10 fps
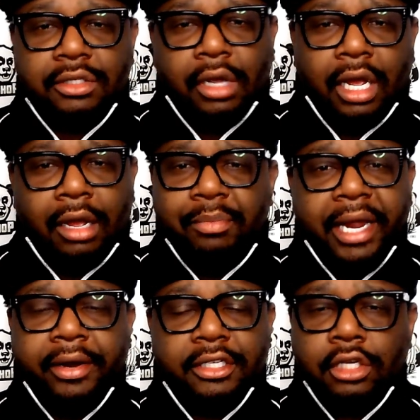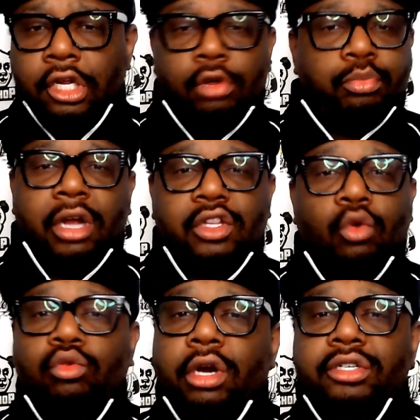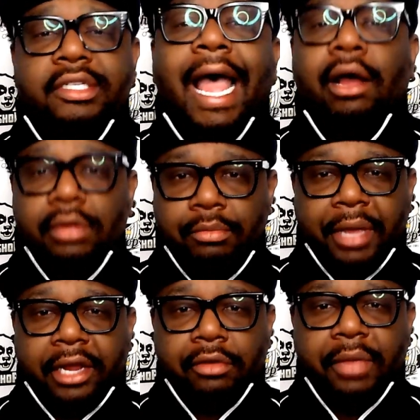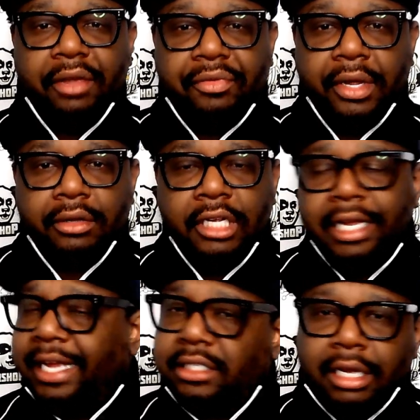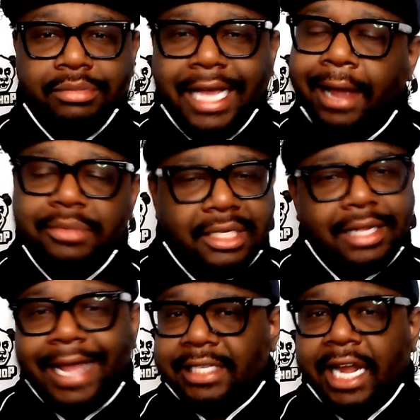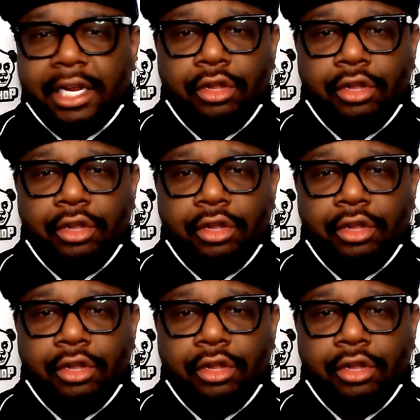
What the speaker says: marriage brought the worst out in Baker Mayfield, and sometimes it's like that in